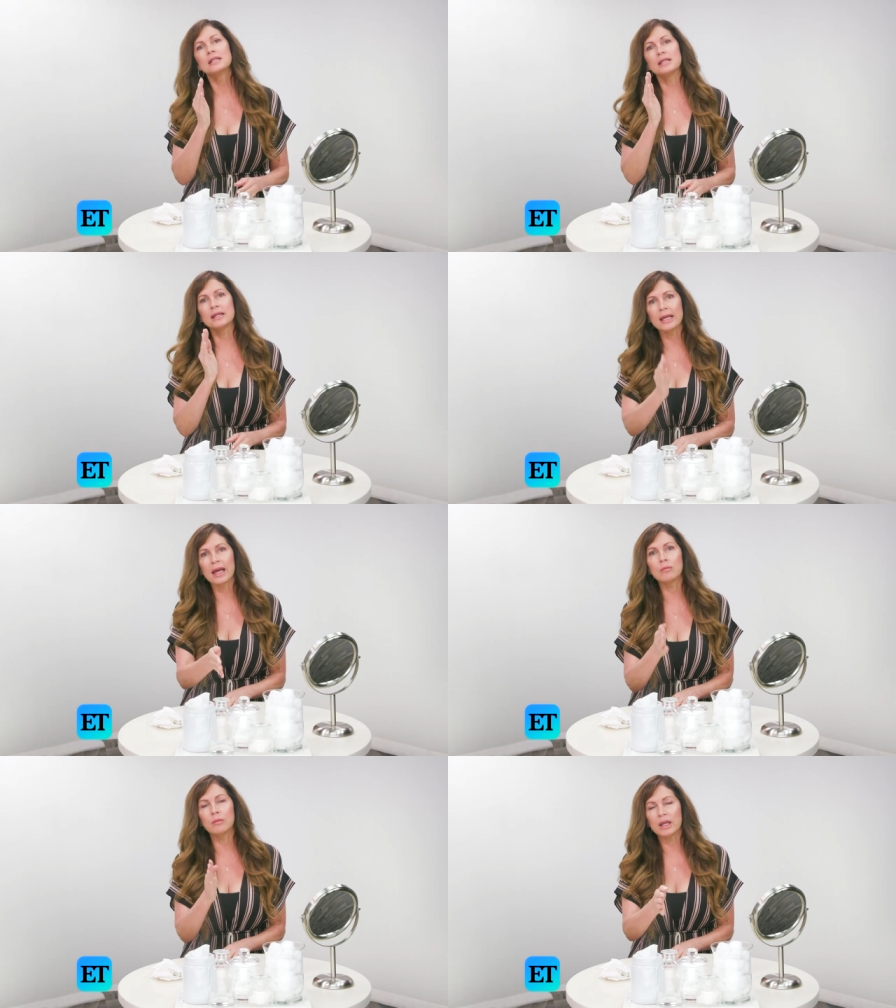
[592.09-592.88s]
To
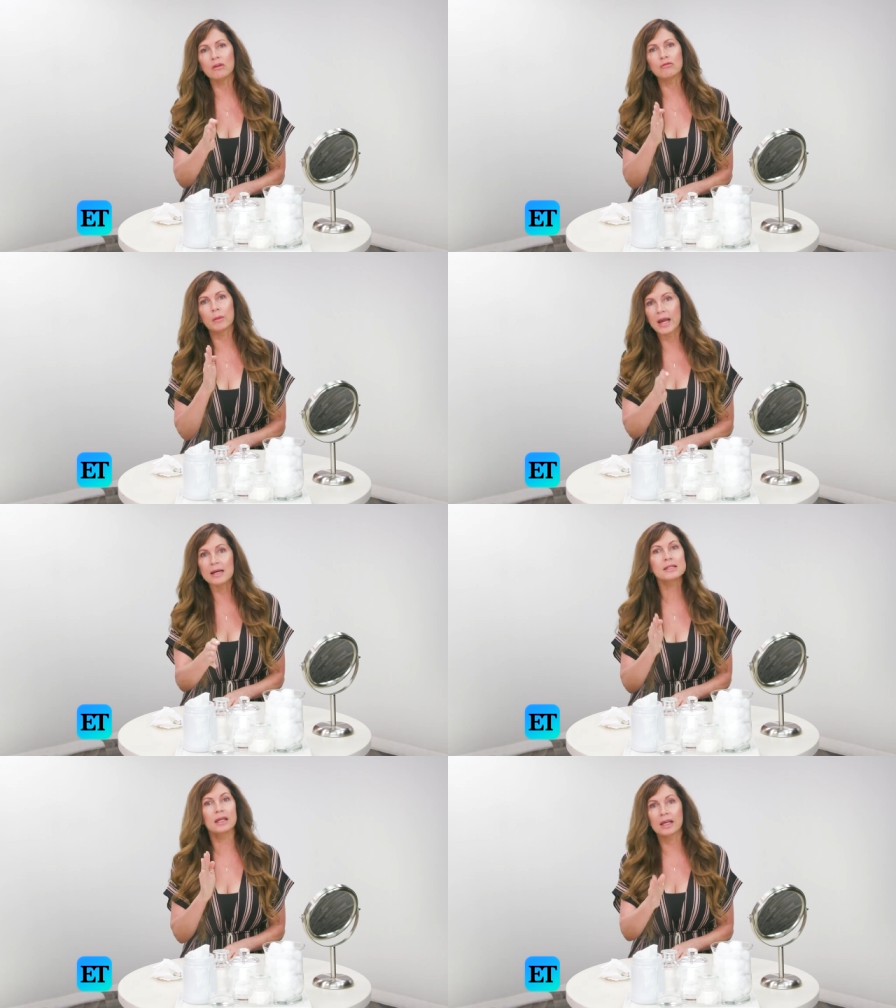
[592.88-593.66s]
get me from
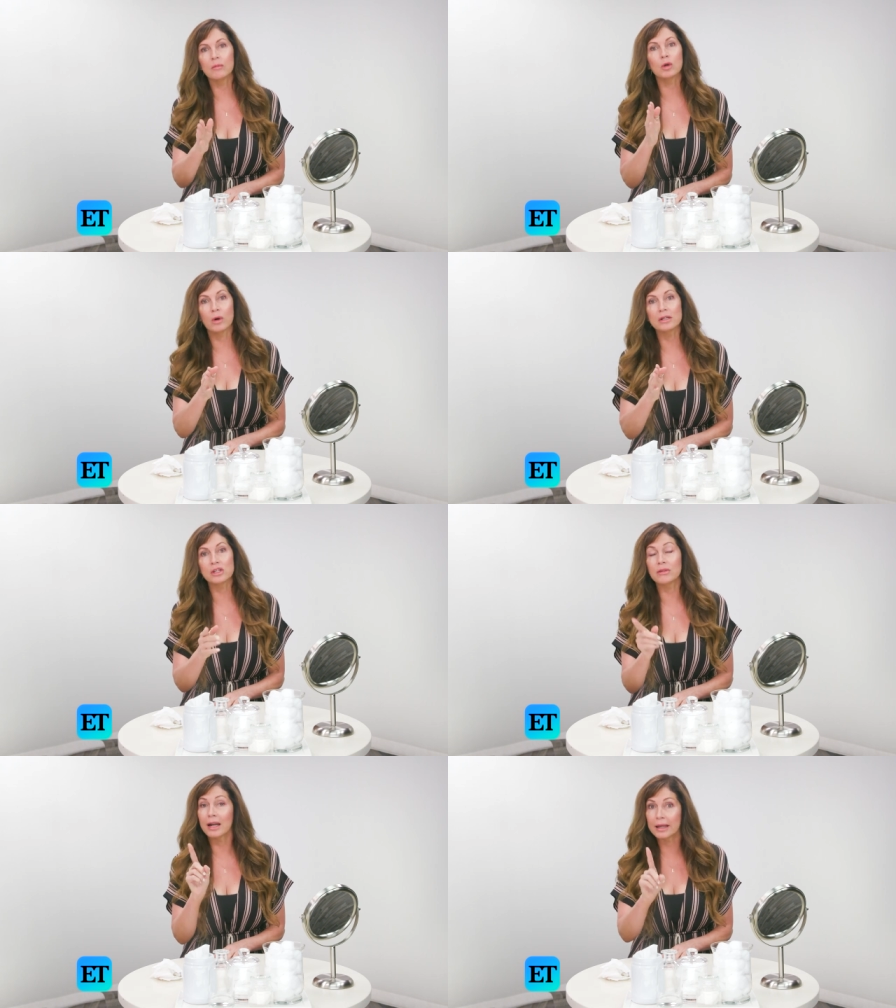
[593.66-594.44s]
asking him the
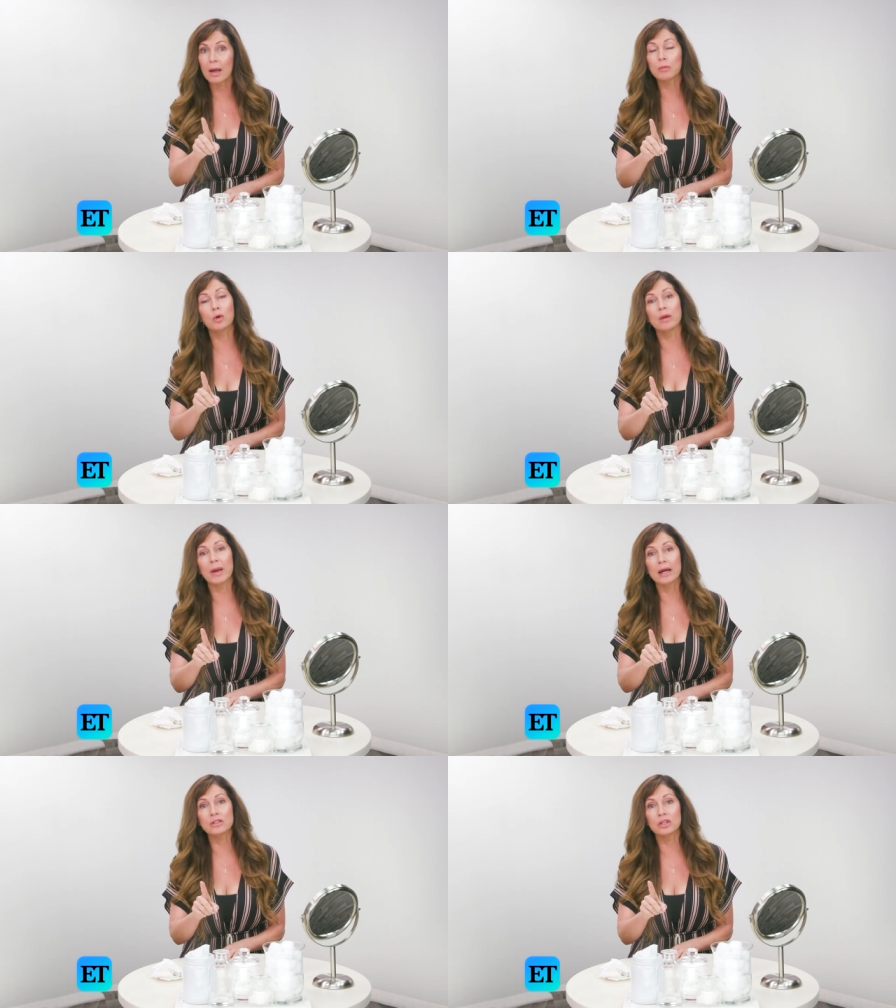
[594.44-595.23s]
question that I kept going back